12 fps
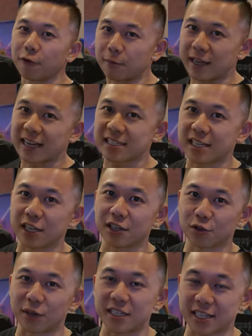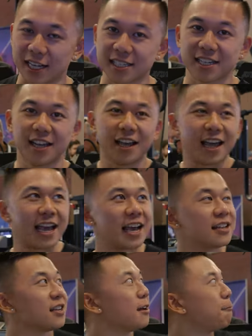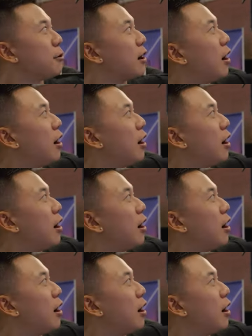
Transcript: from the XT26 and put